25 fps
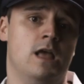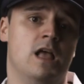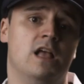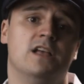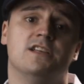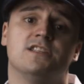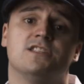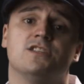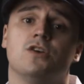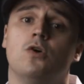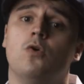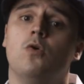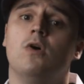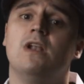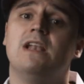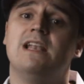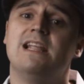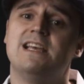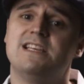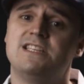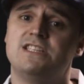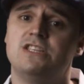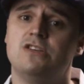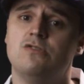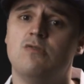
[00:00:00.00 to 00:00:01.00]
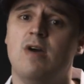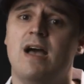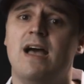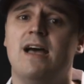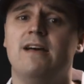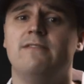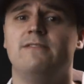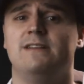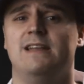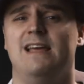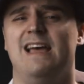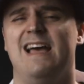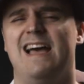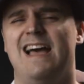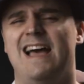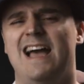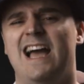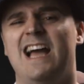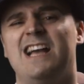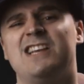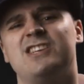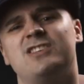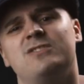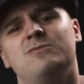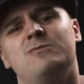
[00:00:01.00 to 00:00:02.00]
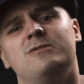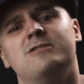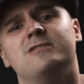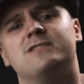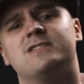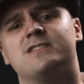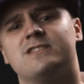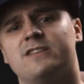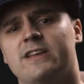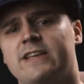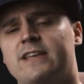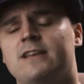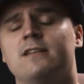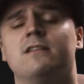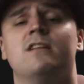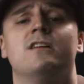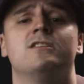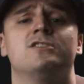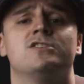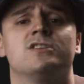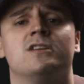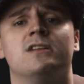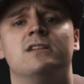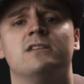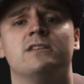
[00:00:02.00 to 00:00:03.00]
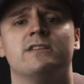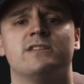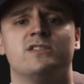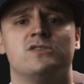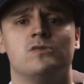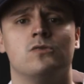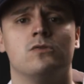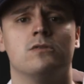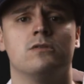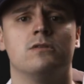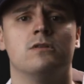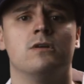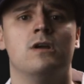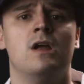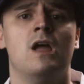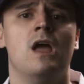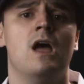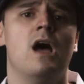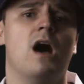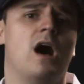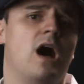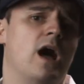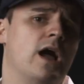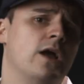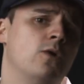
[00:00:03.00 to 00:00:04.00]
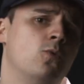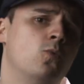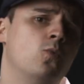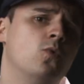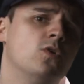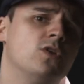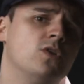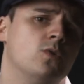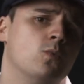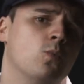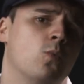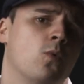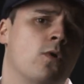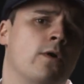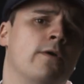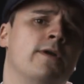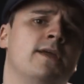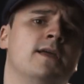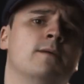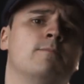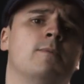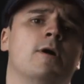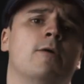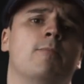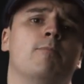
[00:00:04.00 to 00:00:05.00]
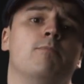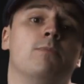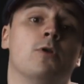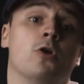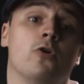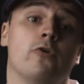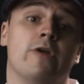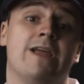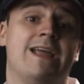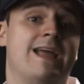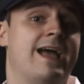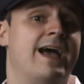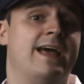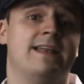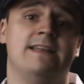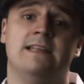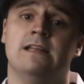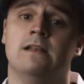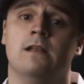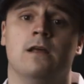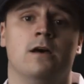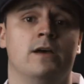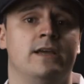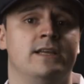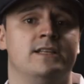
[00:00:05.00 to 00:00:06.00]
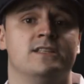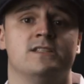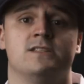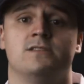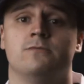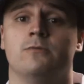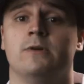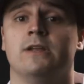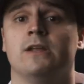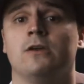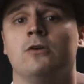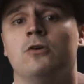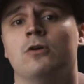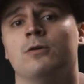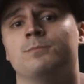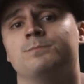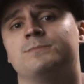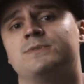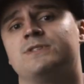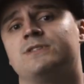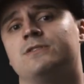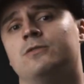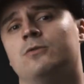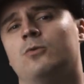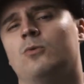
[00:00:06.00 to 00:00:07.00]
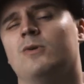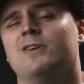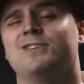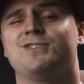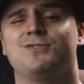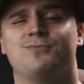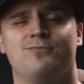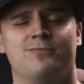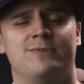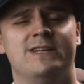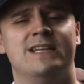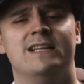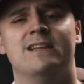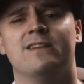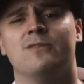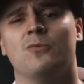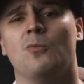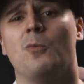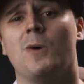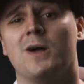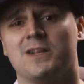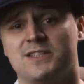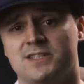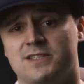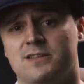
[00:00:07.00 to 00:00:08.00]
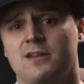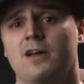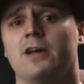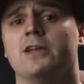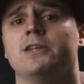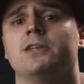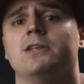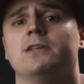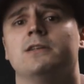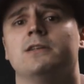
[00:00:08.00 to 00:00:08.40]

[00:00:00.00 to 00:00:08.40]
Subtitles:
So unless you have an actual psychological disorder, I wouldn't worry about blurring any lines when it comes to what's real and what's not.